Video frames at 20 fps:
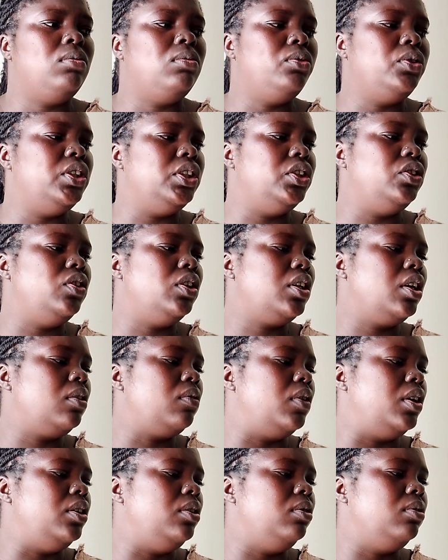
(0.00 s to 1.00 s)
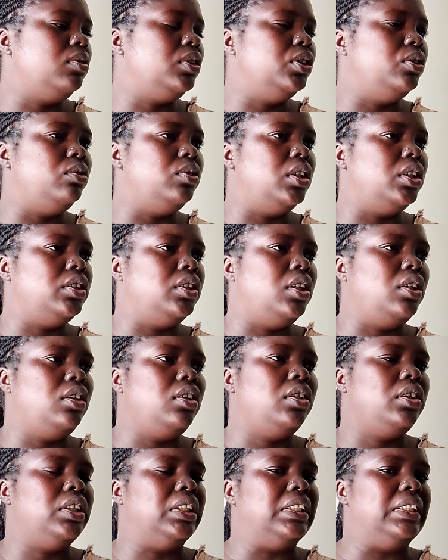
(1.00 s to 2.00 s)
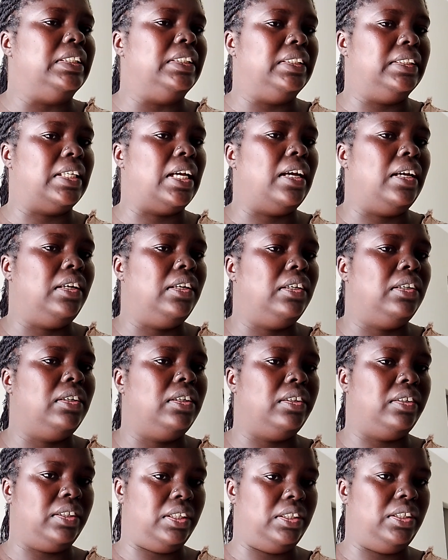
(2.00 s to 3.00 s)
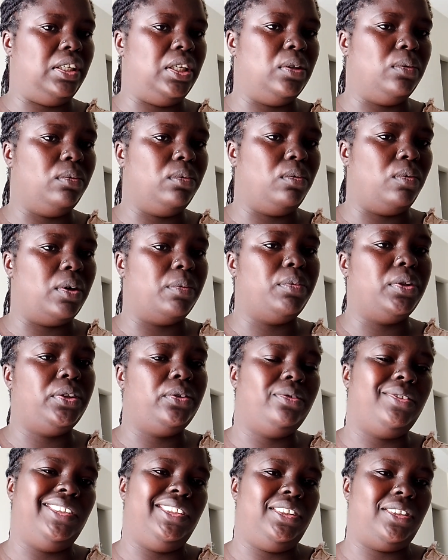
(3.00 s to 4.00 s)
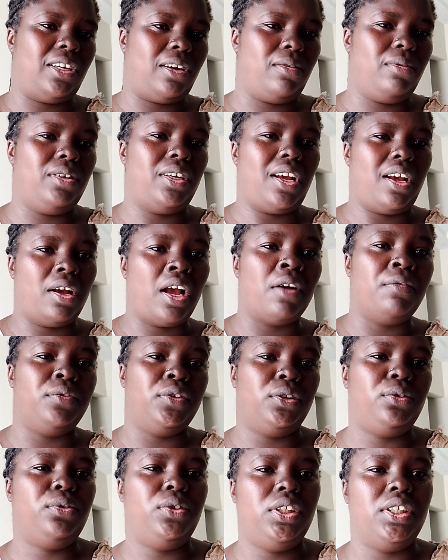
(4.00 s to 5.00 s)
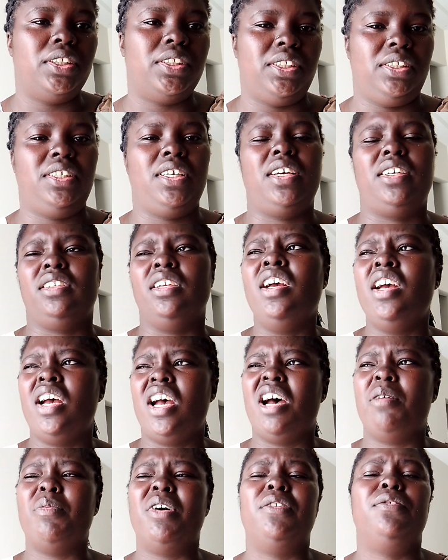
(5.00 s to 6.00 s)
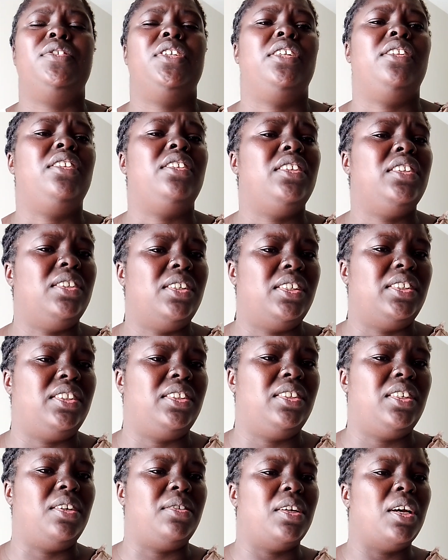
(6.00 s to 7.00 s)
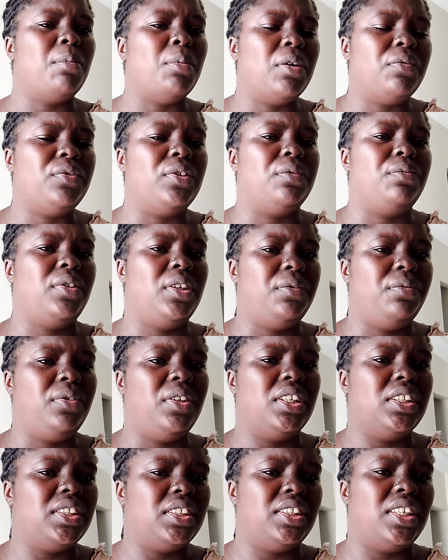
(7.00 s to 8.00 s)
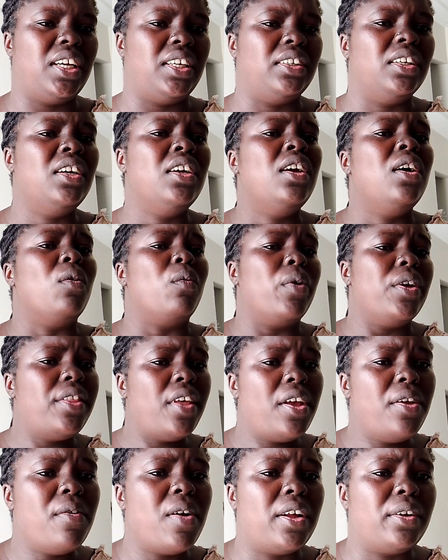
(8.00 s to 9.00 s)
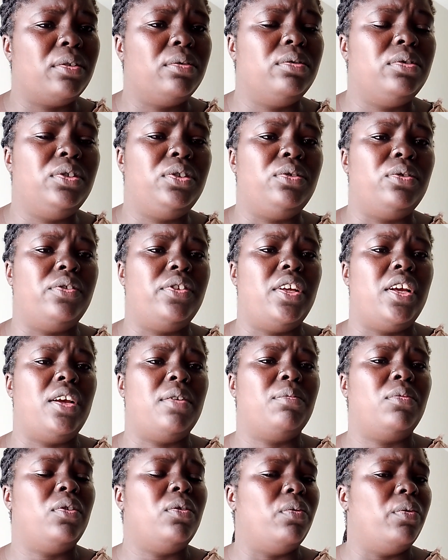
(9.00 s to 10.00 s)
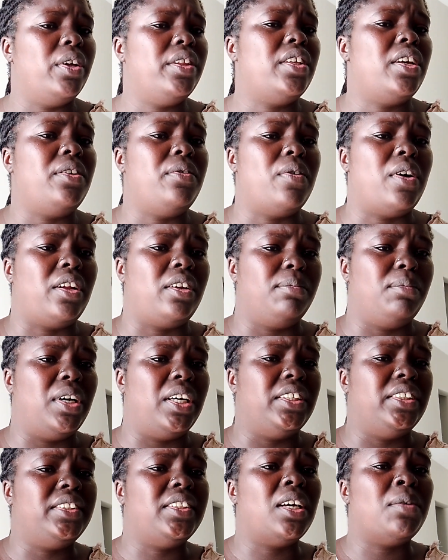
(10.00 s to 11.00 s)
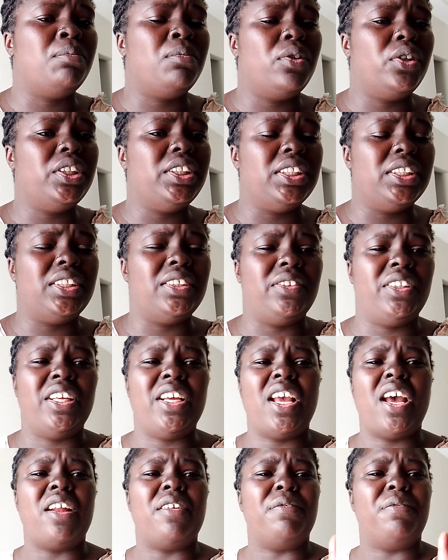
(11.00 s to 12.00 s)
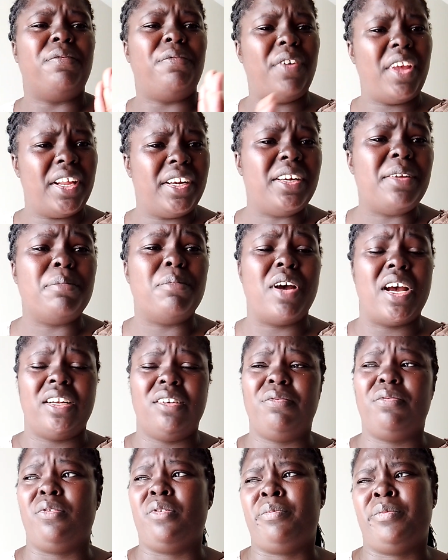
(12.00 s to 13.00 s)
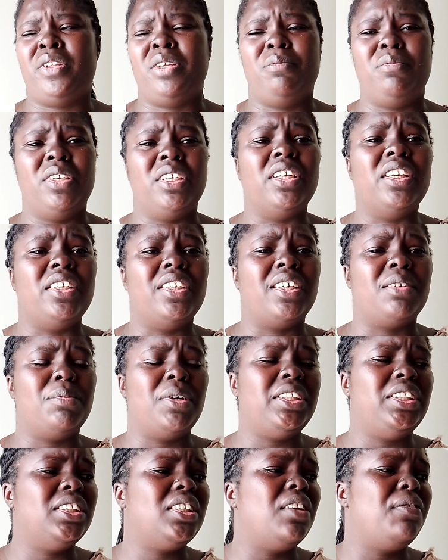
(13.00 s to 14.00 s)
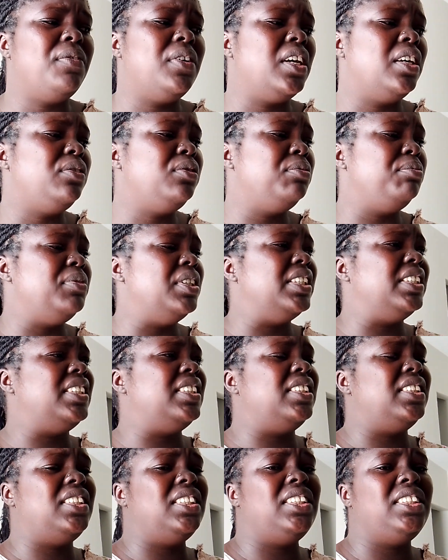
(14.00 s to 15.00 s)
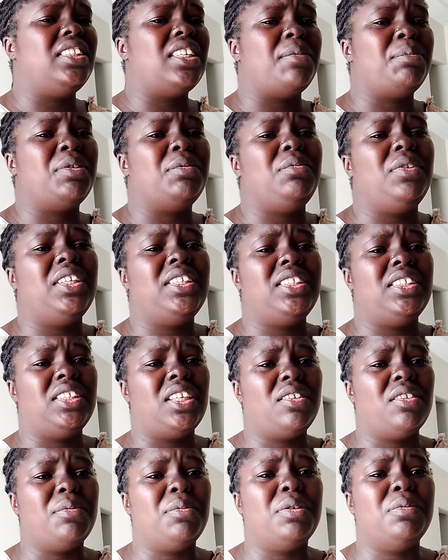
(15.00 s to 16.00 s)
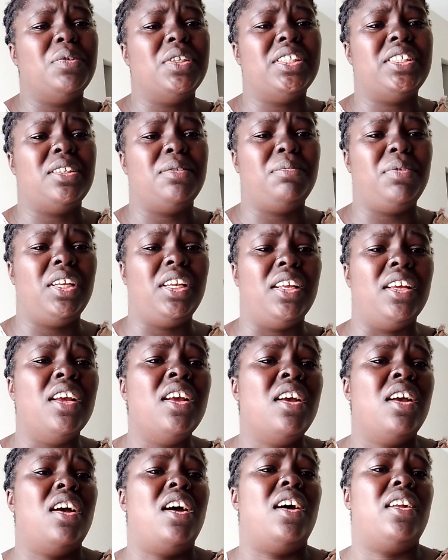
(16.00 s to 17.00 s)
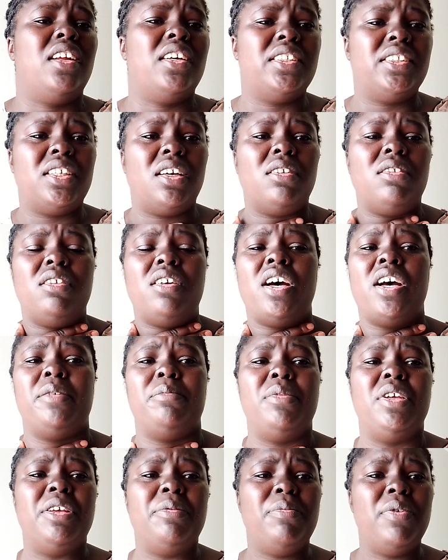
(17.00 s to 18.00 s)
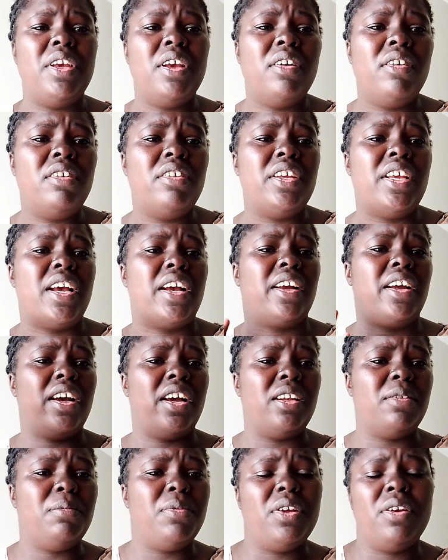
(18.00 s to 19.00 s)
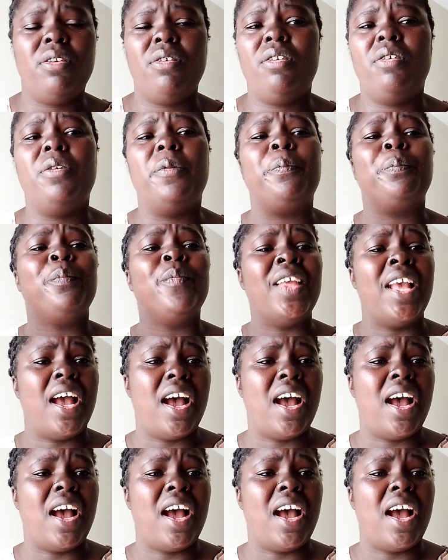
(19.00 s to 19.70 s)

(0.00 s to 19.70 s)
Usijoke kwa hiyo kitu yenye nita renew, waambie tu nitaona after 2 years done, I'm after 3 years done, I'm after 5 years done. Whether you are good to them, whether you are bad. Some bosses they are very bad from the beginning, but ikifika tu miezi 6 ama miezi 5 ama miezi 2, anaanza ho habibi, ho ya galbi, ho